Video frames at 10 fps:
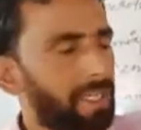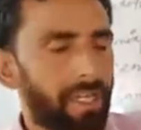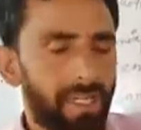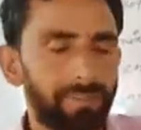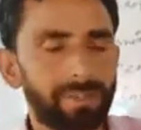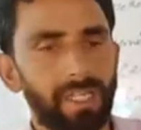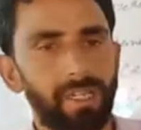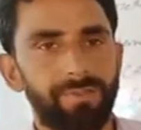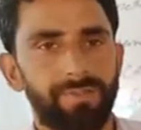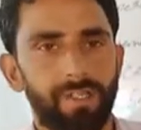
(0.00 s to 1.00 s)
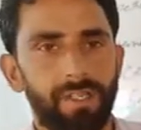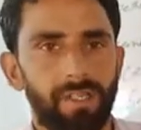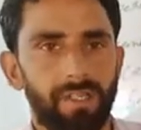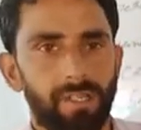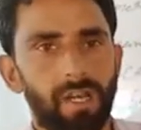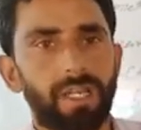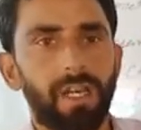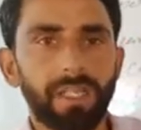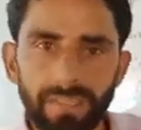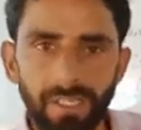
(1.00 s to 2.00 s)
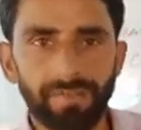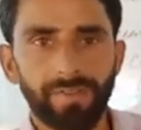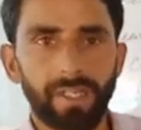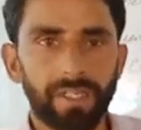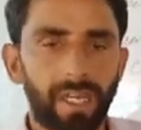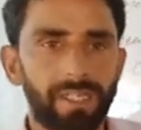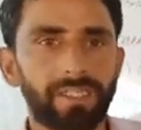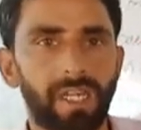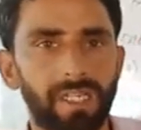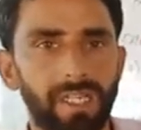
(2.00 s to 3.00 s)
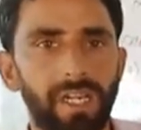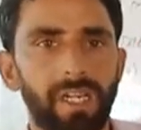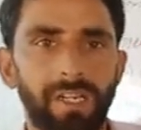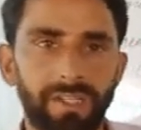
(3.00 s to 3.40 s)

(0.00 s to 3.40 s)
himself or herself gets data